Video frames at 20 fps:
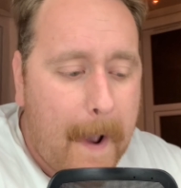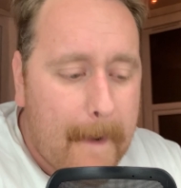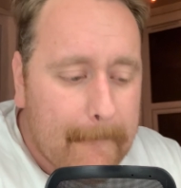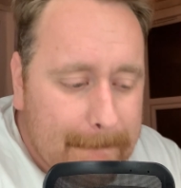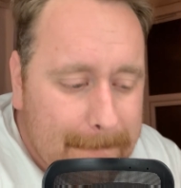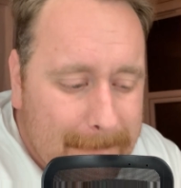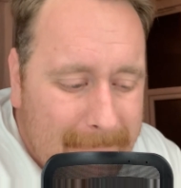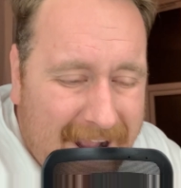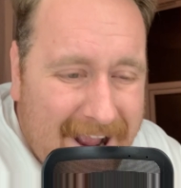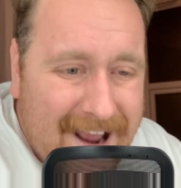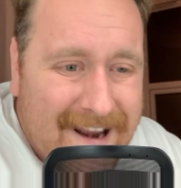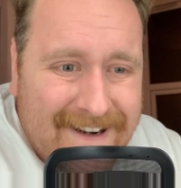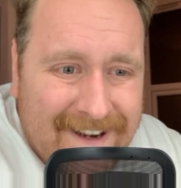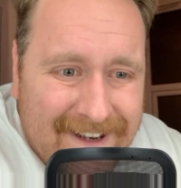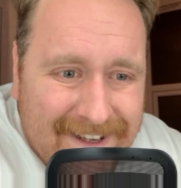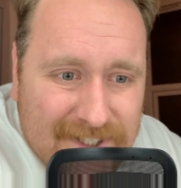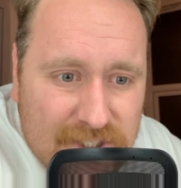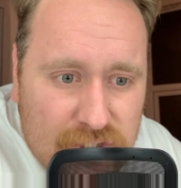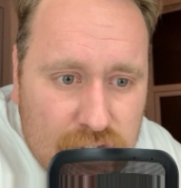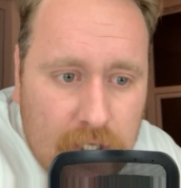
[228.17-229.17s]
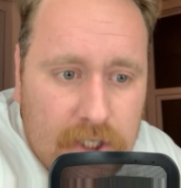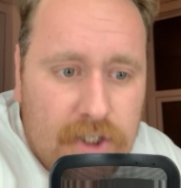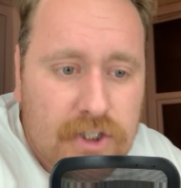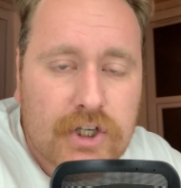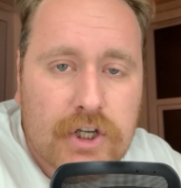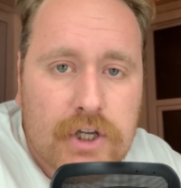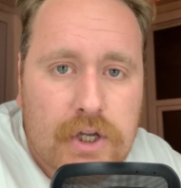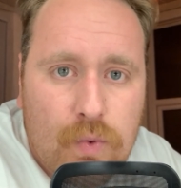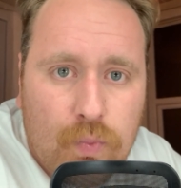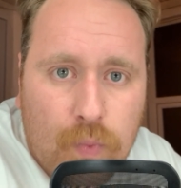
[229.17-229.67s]
Man
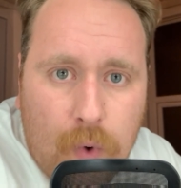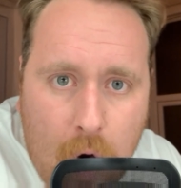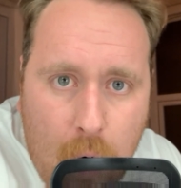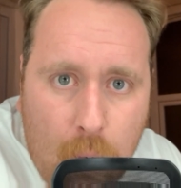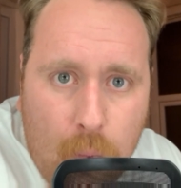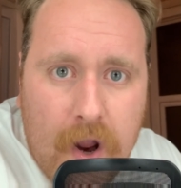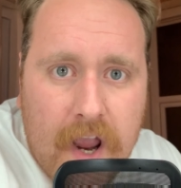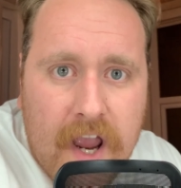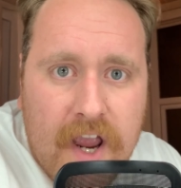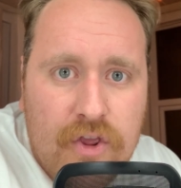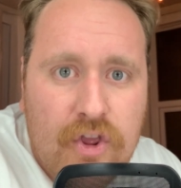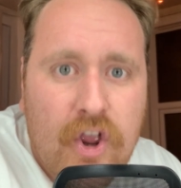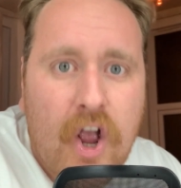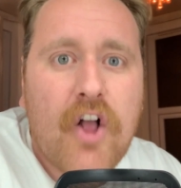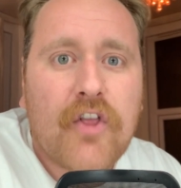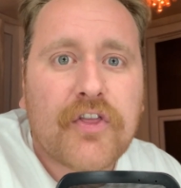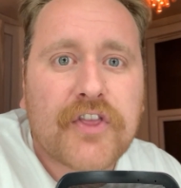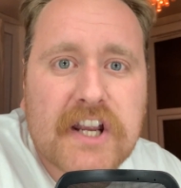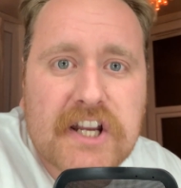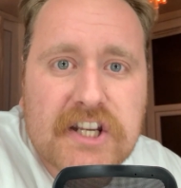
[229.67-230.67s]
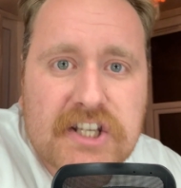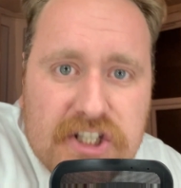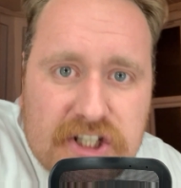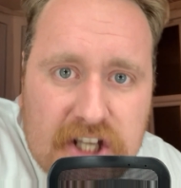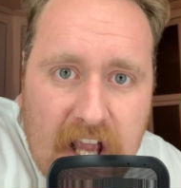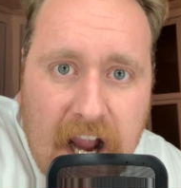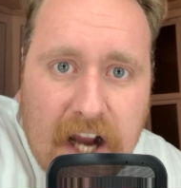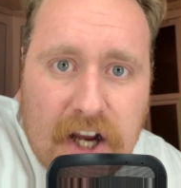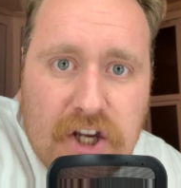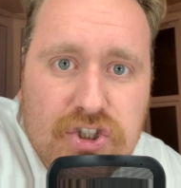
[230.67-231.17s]
City will win the
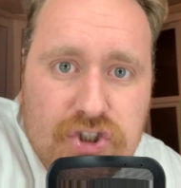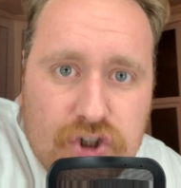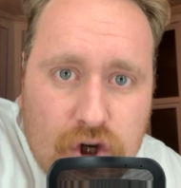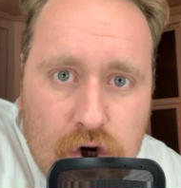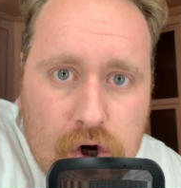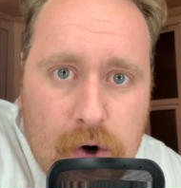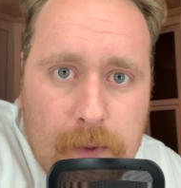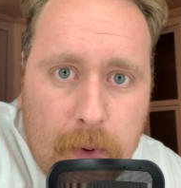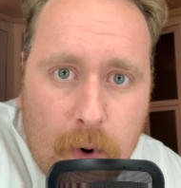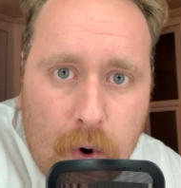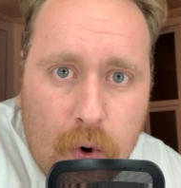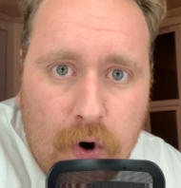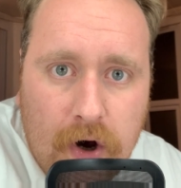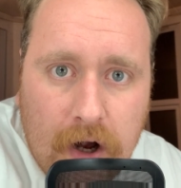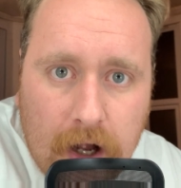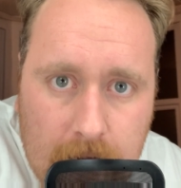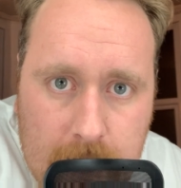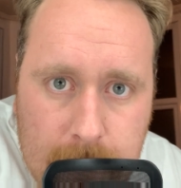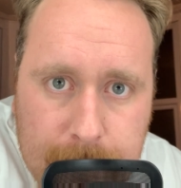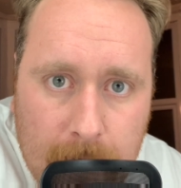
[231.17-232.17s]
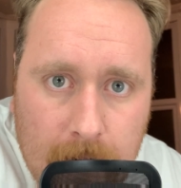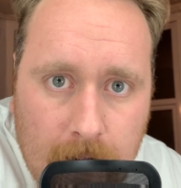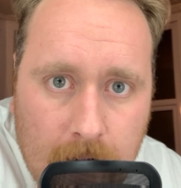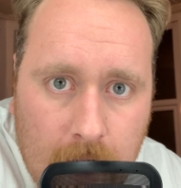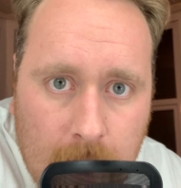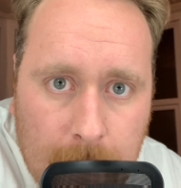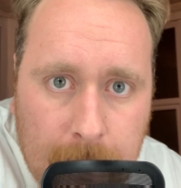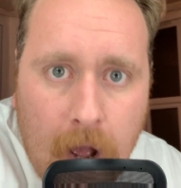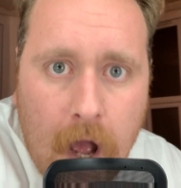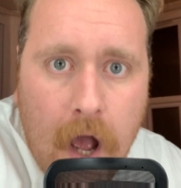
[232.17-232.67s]
sextuple. Clip it
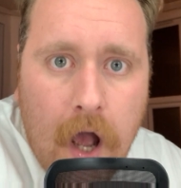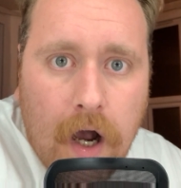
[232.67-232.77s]
up.